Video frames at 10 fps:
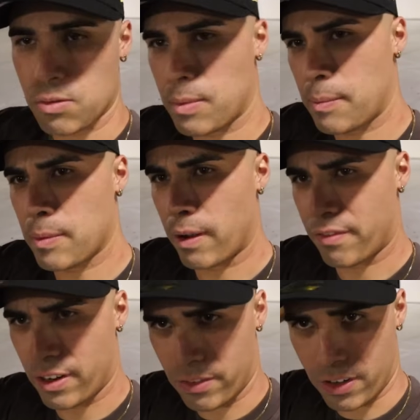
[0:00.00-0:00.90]
one might be my
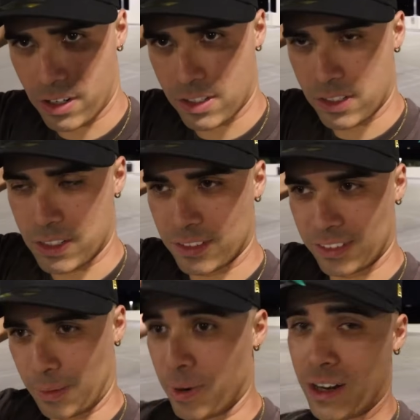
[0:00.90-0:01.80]
favorite, honestly.
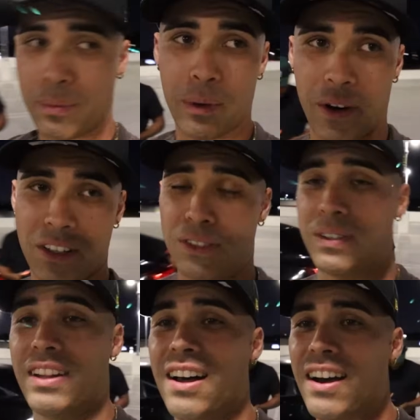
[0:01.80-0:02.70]
I'm probably gonna be wearing this
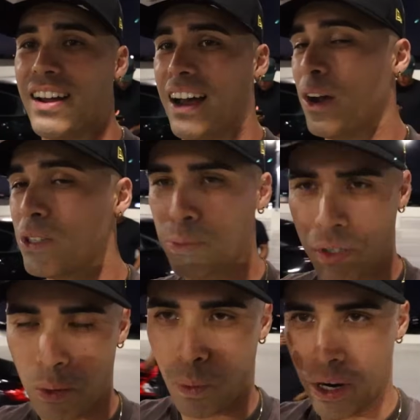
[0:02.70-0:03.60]
one a lot. I always
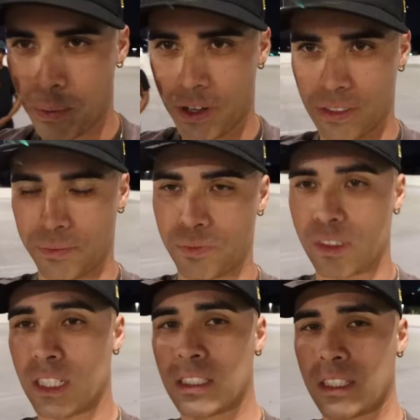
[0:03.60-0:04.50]
wear the white one.
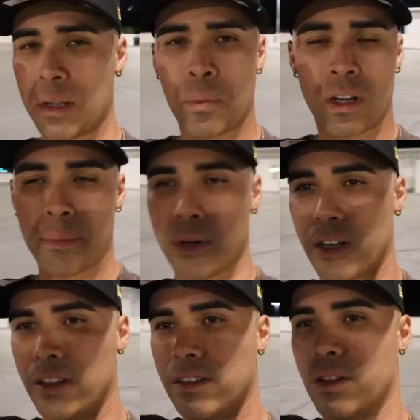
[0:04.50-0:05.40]
This same one,
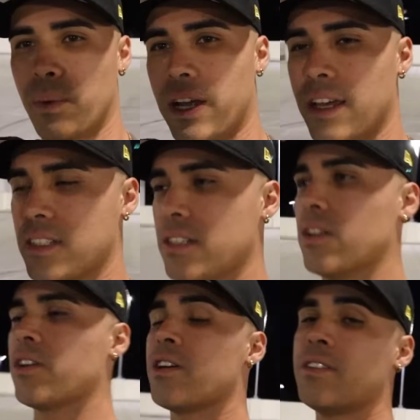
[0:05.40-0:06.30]
but the white SD
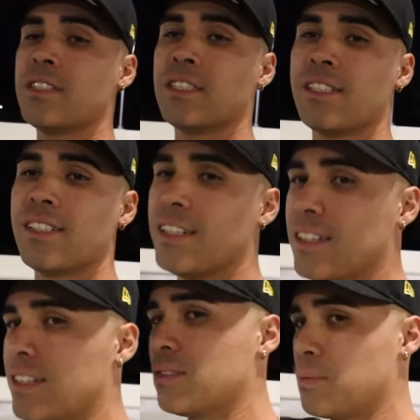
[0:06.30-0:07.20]
logo.
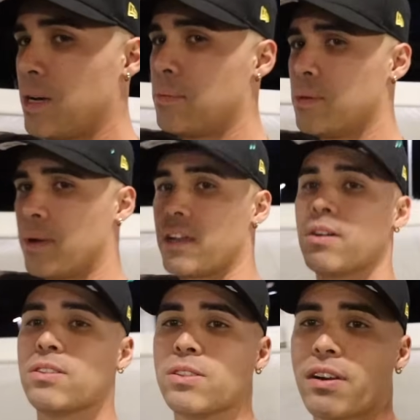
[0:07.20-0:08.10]
This one might be my
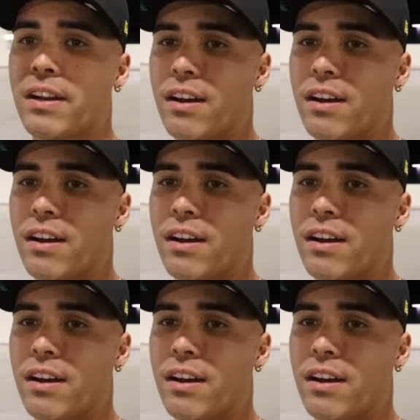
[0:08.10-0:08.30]
go-to right